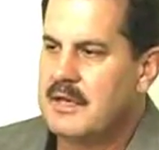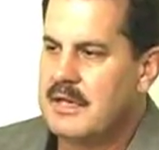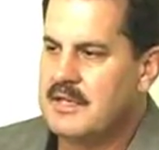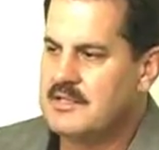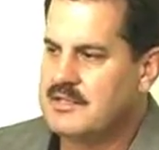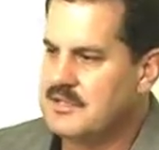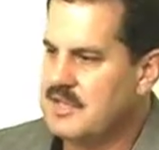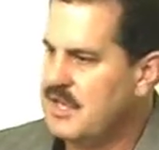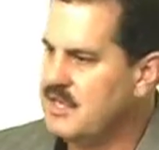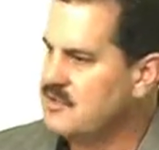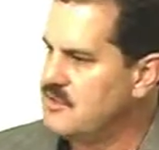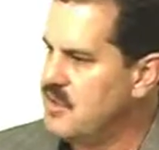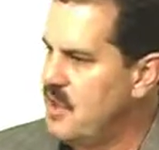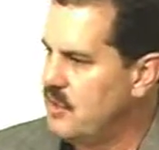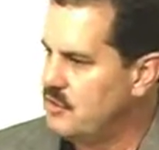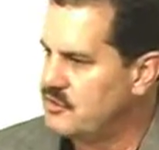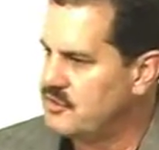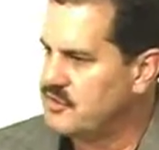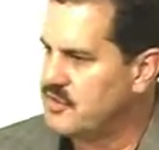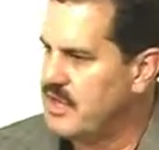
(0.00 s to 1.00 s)
He sees
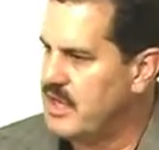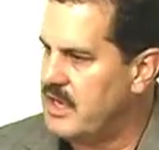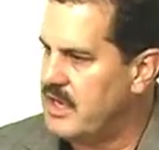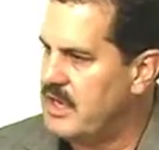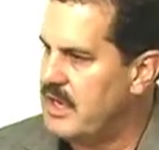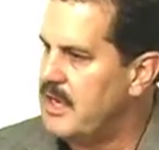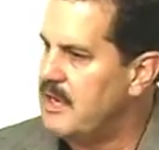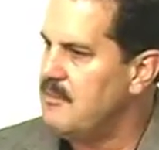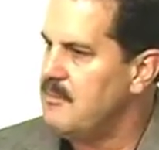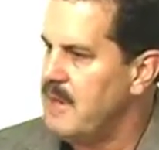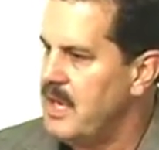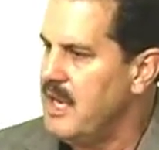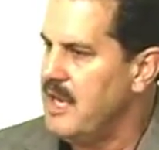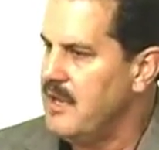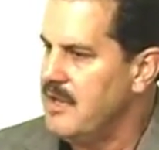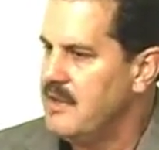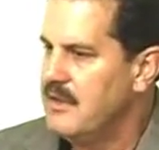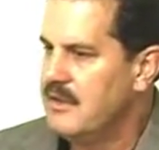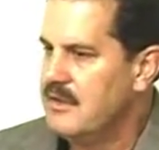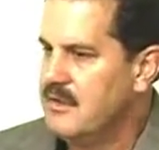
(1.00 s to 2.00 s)
no sin in
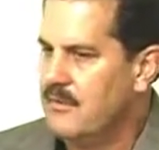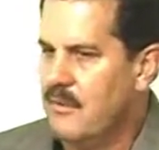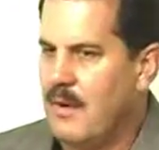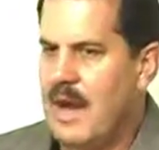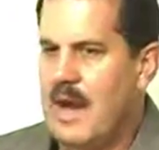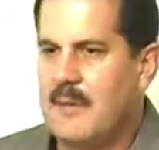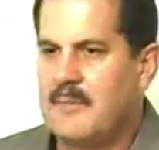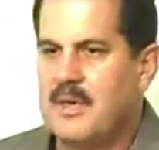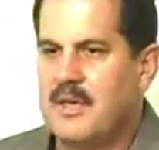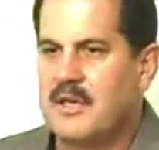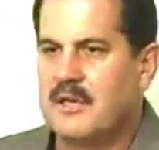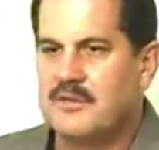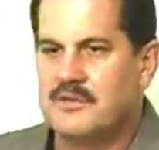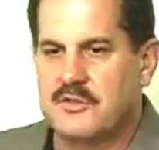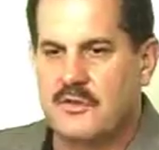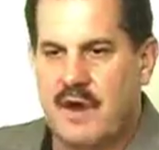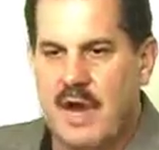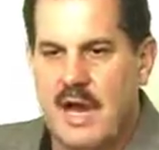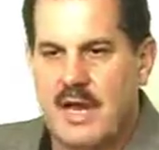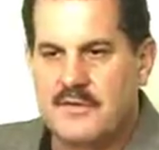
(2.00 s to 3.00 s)
me. Why?
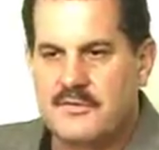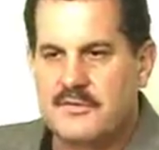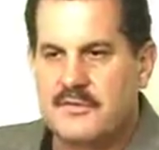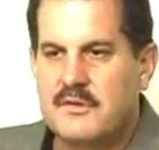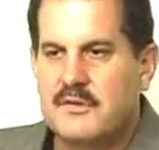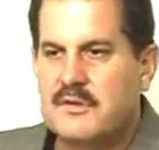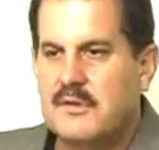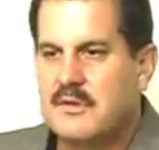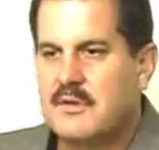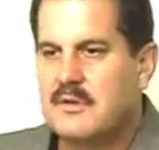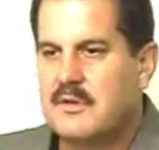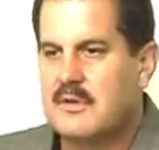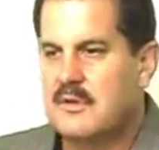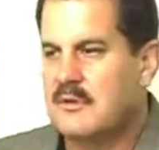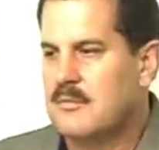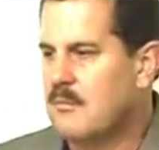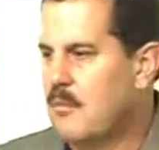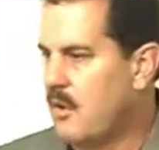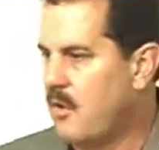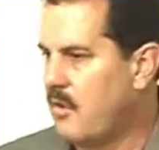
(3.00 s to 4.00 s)
Because Christ
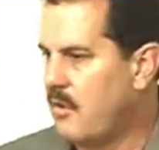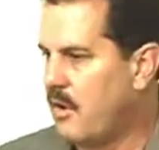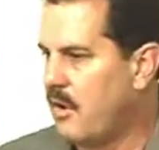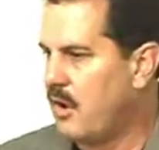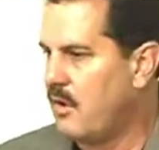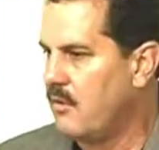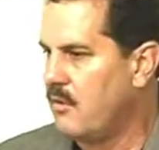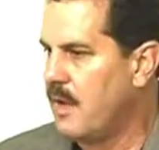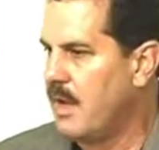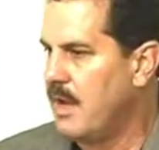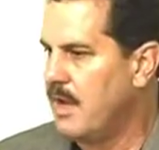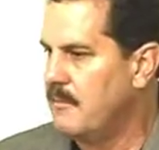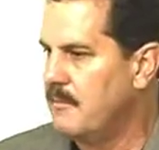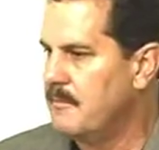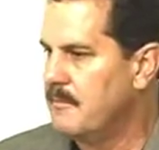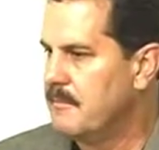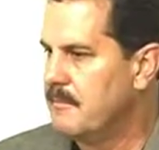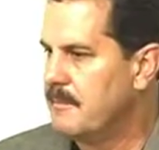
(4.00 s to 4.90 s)
bore it all away.